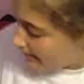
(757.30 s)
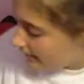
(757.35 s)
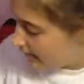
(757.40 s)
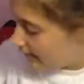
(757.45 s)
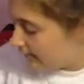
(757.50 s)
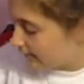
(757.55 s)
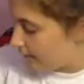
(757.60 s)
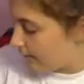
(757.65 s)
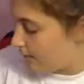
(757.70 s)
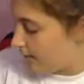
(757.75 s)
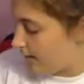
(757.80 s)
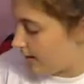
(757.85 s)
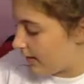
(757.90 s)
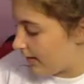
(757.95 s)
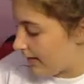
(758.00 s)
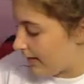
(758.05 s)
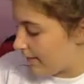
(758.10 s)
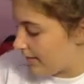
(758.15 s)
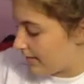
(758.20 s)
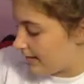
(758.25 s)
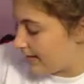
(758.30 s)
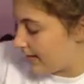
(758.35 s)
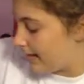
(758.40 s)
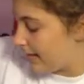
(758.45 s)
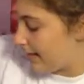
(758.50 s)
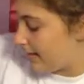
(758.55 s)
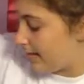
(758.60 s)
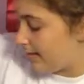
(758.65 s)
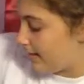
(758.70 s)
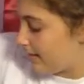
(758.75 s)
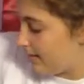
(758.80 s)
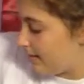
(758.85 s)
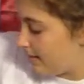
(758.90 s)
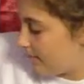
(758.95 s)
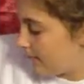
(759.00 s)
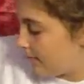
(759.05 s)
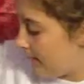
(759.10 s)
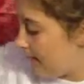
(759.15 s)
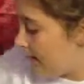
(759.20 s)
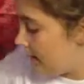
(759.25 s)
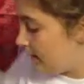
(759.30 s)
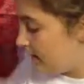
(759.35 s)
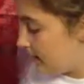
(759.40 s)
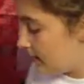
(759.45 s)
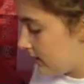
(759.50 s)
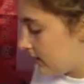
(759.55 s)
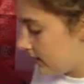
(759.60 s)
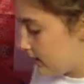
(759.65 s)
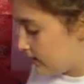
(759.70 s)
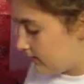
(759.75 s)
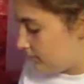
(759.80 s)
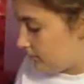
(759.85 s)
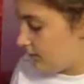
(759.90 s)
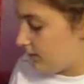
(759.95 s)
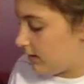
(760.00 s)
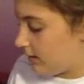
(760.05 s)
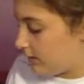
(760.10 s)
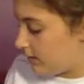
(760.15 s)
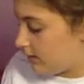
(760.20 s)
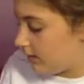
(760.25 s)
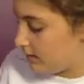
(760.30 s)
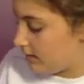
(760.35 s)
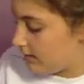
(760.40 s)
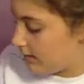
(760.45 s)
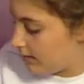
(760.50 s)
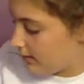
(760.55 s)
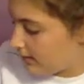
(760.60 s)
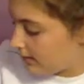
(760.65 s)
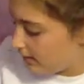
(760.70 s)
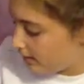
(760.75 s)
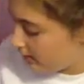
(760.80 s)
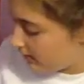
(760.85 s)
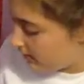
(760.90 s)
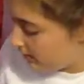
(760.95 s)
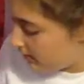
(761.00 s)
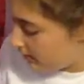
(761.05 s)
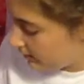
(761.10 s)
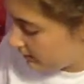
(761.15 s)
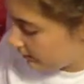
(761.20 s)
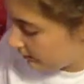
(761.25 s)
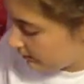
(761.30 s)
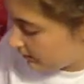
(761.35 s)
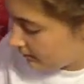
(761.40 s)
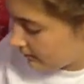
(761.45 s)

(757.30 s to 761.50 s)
I don't think it'll work. I'm going to take out this big sexy hair thing